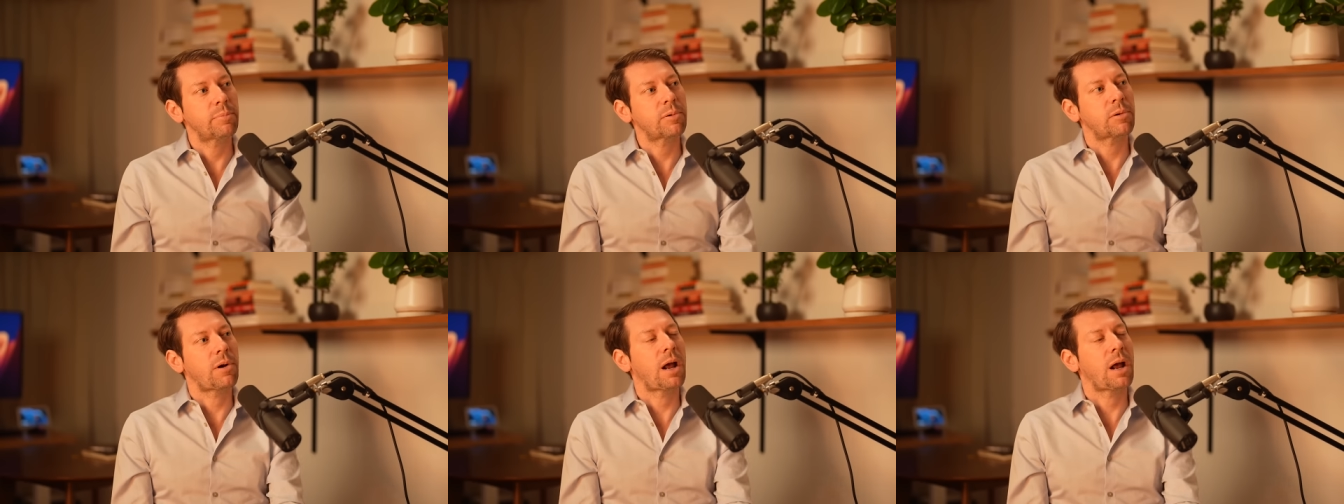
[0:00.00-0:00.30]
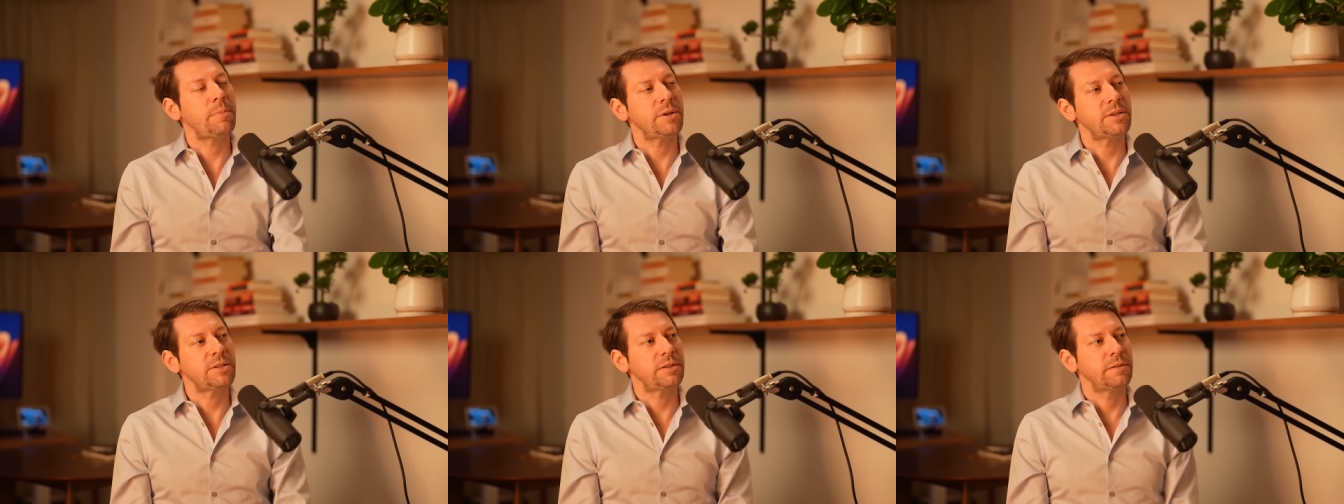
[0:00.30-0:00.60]

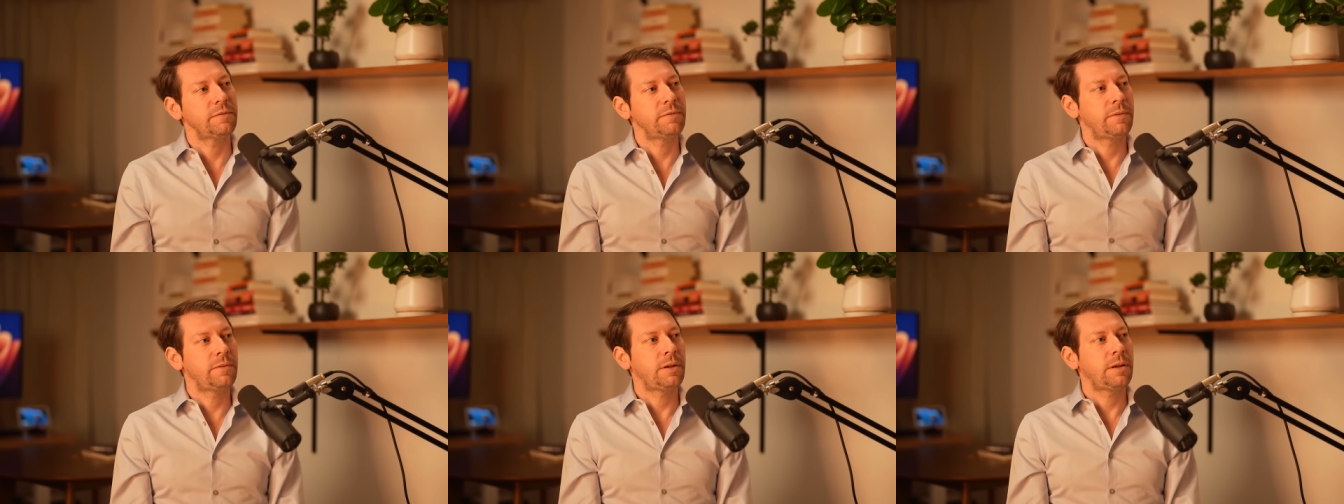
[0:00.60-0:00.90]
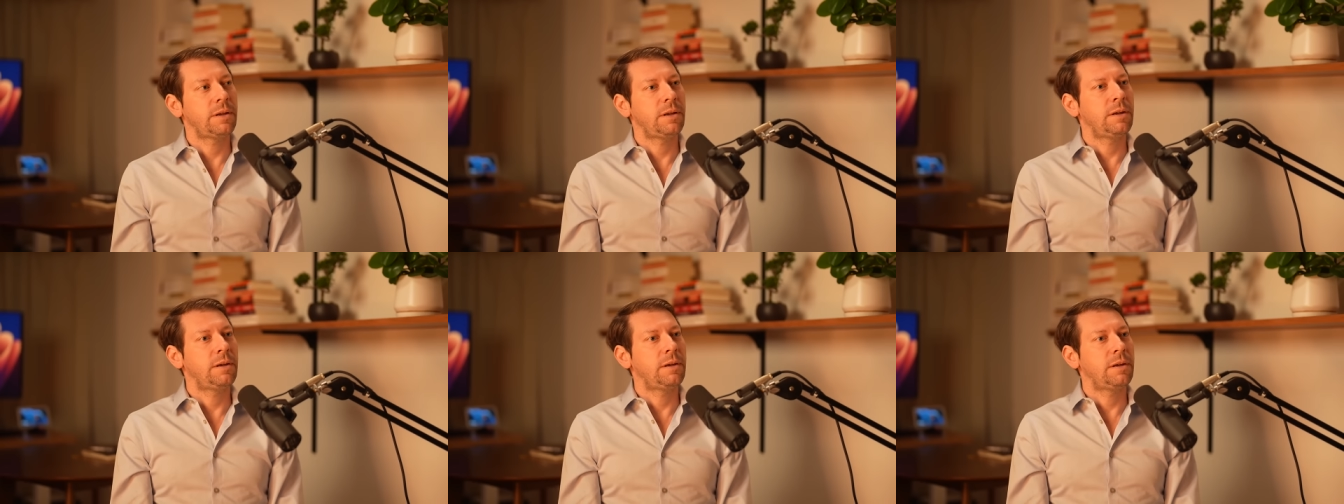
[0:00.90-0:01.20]
promise of
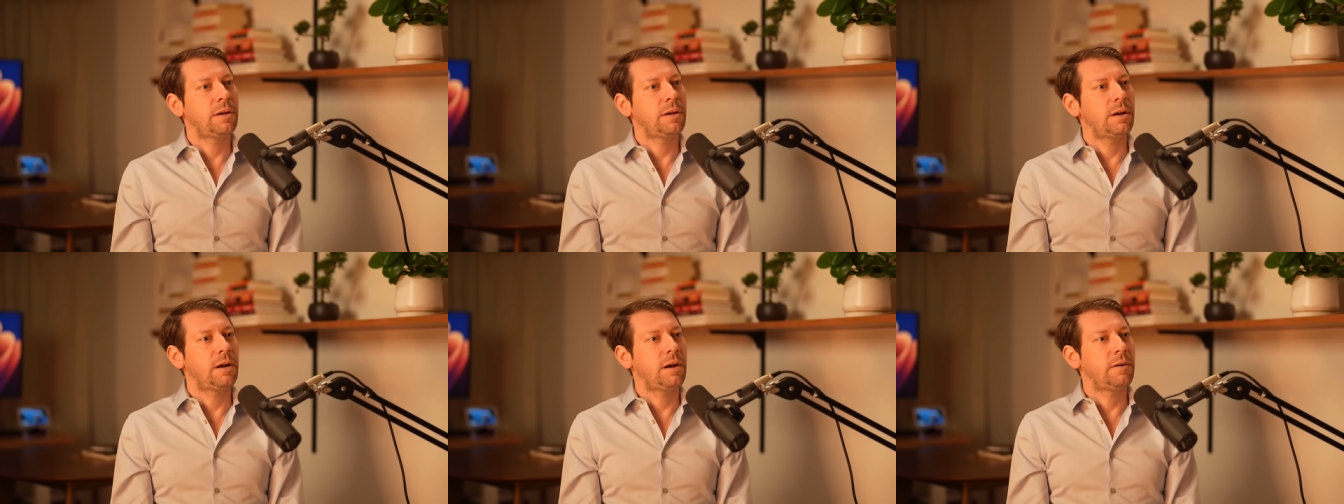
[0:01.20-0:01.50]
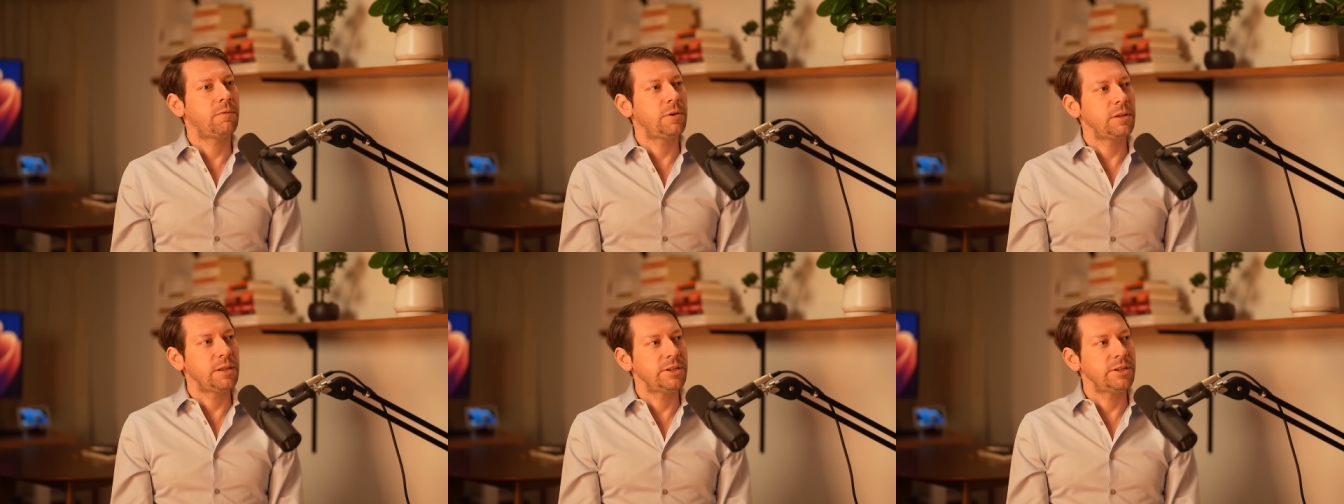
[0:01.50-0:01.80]

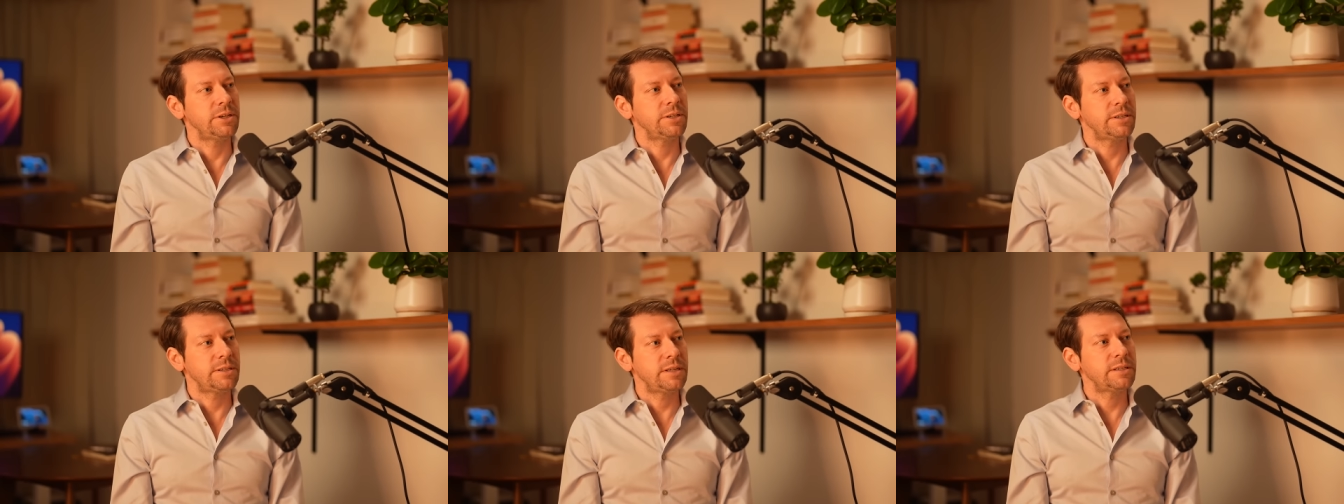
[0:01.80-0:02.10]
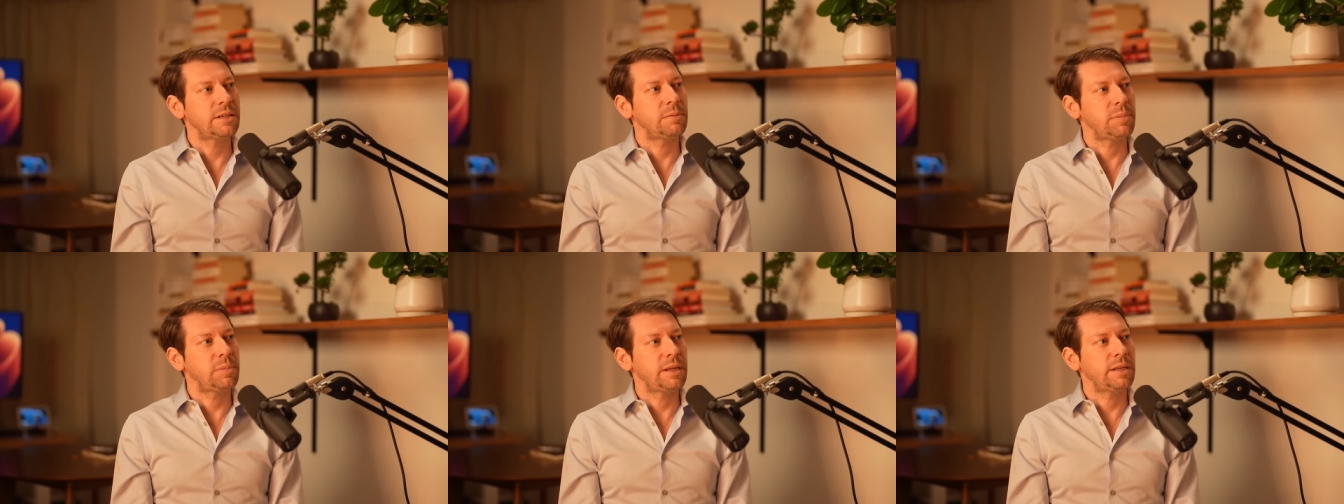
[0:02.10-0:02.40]
of religious
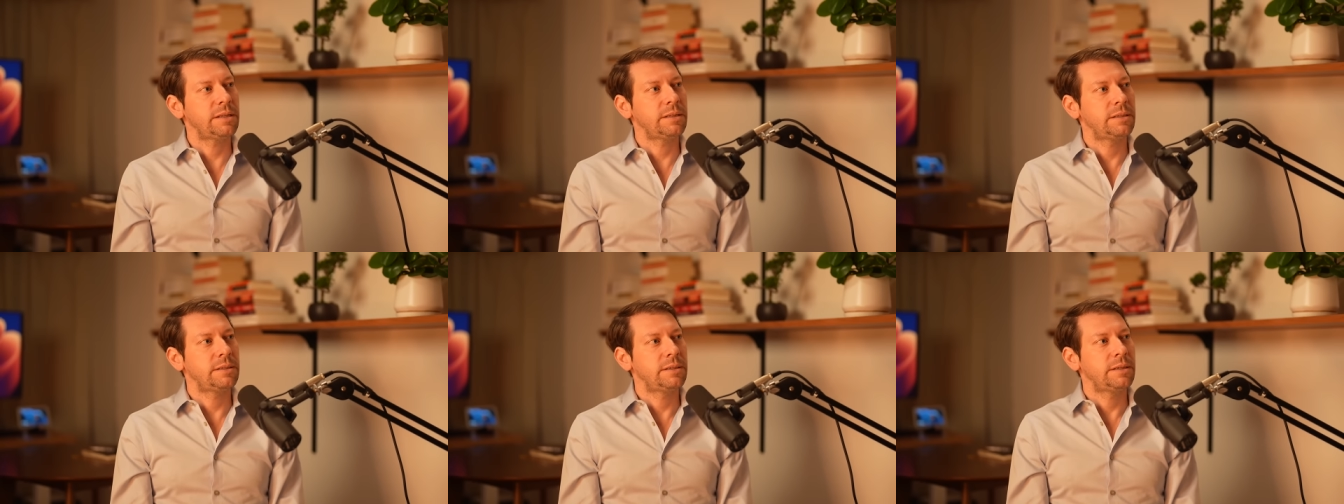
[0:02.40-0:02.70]
discipline